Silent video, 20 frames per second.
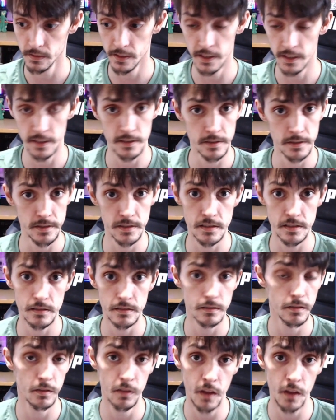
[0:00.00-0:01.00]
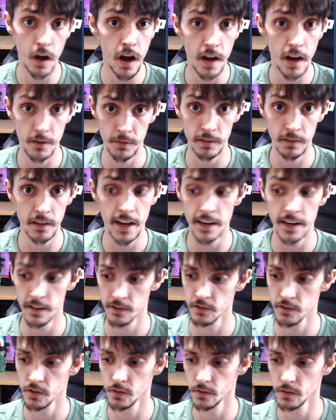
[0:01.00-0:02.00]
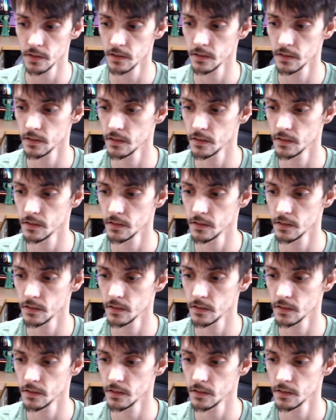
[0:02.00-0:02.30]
is not related to it.